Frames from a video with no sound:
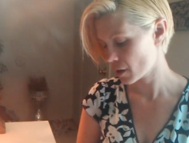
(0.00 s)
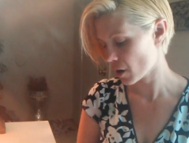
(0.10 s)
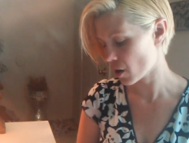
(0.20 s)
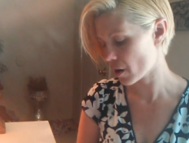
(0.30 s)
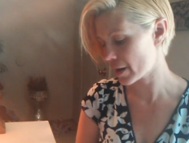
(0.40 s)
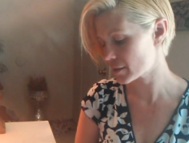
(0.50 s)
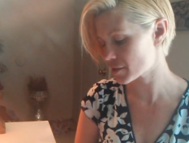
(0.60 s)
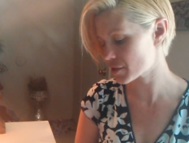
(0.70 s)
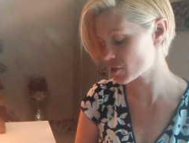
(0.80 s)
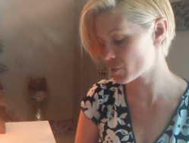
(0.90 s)
All right,
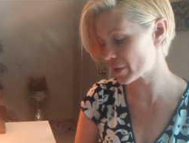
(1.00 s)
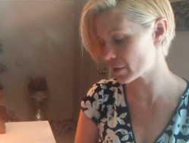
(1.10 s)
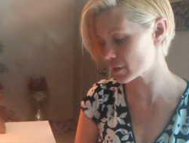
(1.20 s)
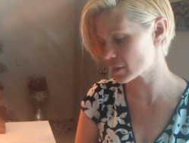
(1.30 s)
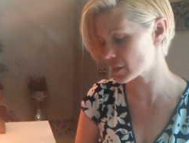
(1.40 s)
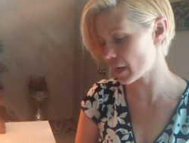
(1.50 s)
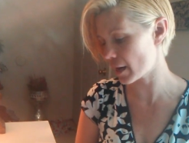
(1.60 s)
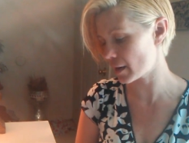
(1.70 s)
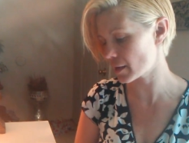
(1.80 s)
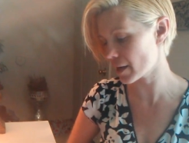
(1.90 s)
so Spirit's
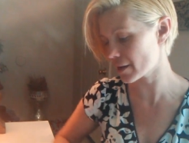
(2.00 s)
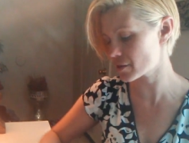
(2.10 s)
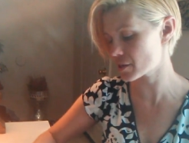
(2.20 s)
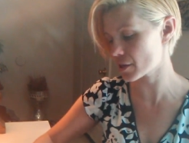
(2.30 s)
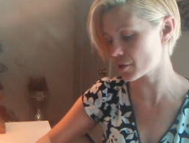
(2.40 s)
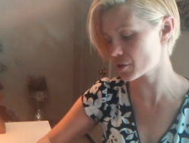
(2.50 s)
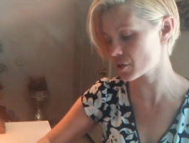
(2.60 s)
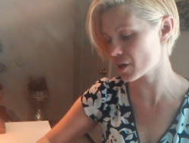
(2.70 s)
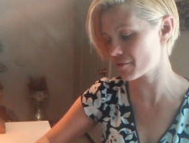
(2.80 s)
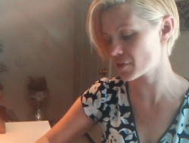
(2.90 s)
saying, yes, there's
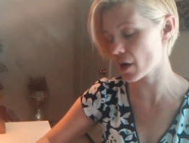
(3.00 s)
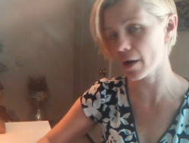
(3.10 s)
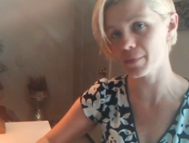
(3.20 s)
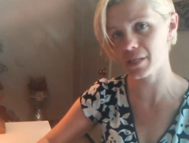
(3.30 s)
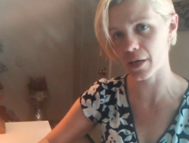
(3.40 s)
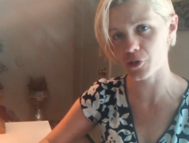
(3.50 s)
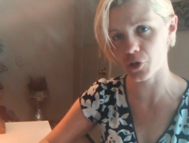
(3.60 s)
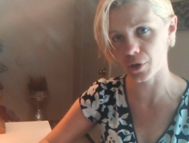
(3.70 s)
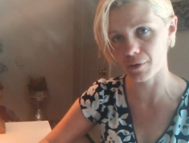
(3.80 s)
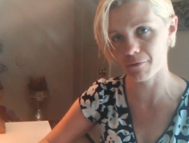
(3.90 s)
tough times. Yes,
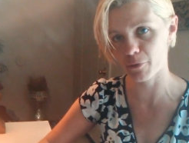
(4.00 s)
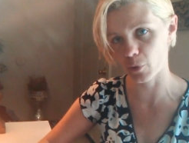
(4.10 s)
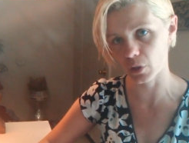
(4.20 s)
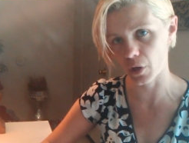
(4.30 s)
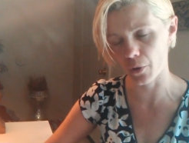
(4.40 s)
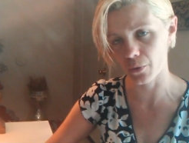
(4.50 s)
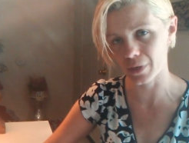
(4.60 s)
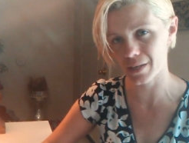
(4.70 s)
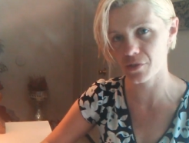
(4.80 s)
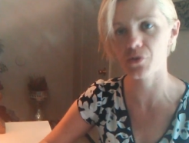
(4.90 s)
you're going to feel alone.
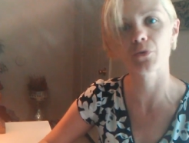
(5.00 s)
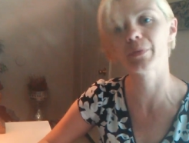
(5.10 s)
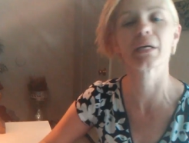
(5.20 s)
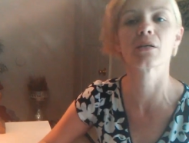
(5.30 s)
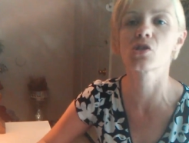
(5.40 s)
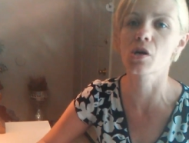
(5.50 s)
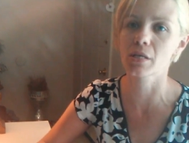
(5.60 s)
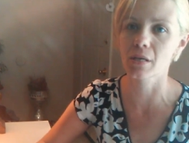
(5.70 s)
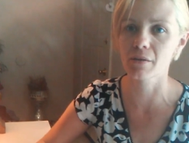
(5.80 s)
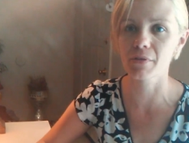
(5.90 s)
Yes, there will be a
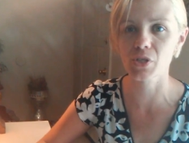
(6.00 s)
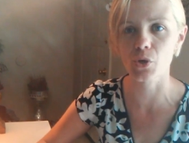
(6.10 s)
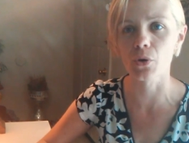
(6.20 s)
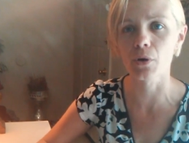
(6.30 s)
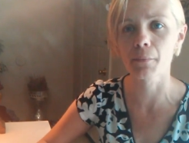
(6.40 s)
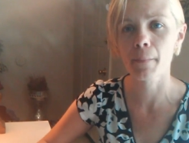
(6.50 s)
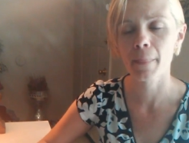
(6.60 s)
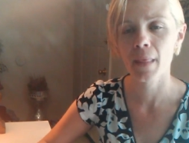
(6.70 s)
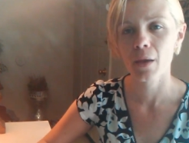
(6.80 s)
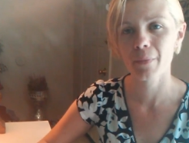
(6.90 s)
dark night of the soul.
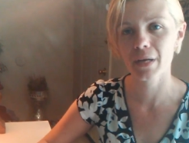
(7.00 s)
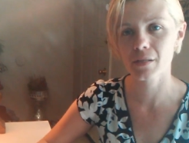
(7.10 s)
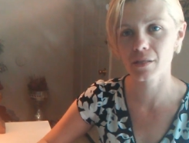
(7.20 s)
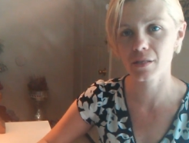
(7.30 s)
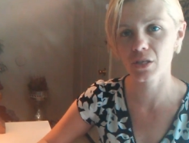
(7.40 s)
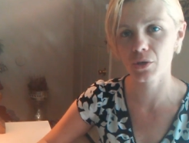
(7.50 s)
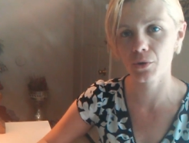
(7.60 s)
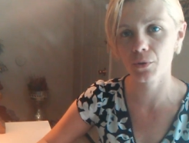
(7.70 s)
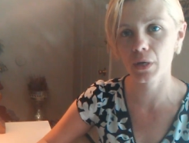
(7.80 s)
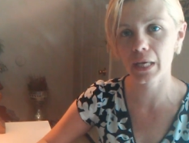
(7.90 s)
But it's
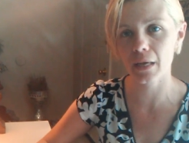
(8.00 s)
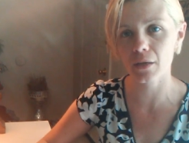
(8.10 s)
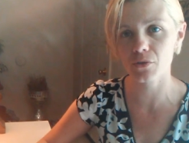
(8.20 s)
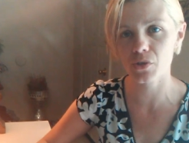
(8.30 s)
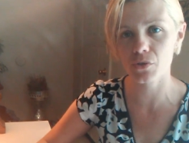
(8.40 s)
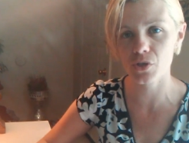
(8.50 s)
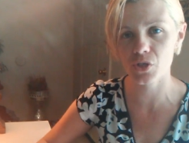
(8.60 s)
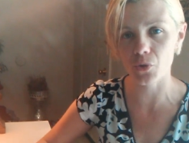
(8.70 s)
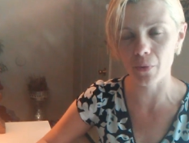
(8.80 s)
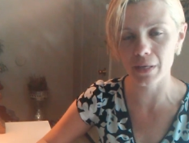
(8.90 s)
to get you to
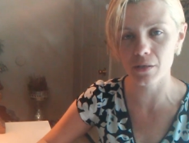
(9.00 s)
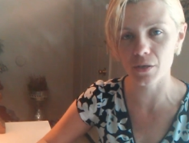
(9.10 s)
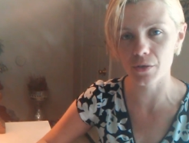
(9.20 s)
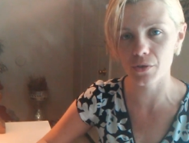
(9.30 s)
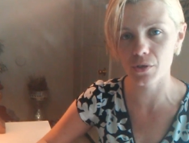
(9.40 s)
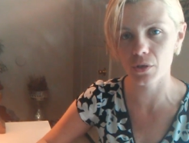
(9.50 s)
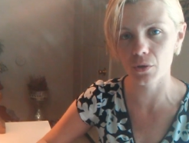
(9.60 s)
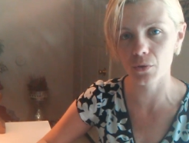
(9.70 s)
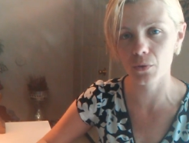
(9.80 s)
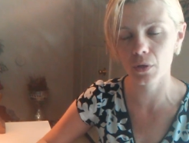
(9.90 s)
surrender
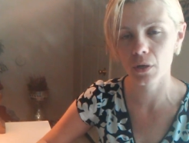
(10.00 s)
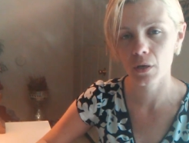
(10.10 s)
to